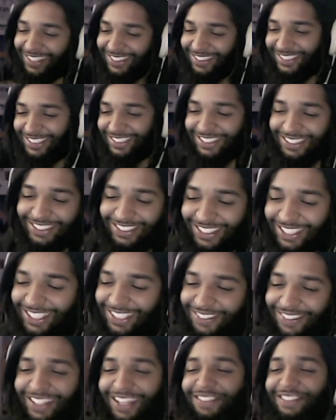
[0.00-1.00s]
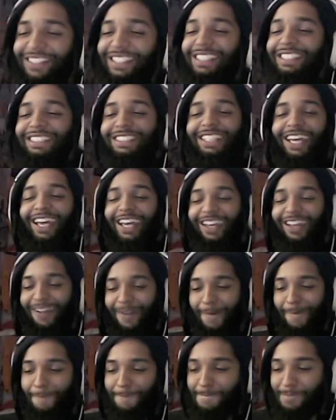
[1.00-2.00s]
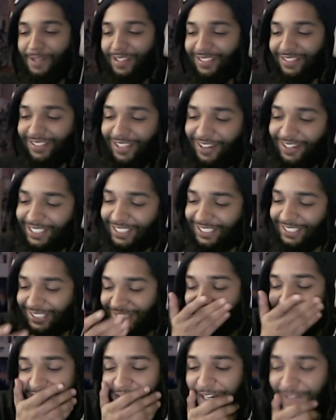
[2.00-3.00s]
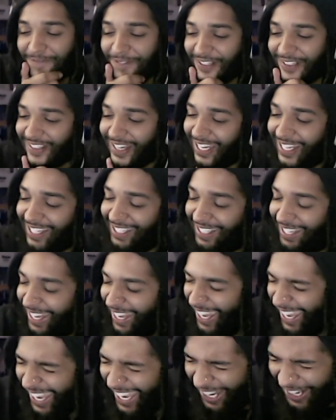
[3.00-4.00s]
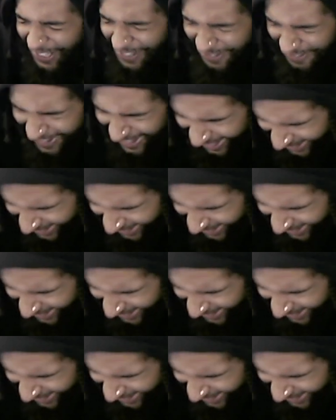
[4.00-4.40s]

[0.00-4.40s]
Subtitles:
through the city, whatever he said. He's going stupid right now.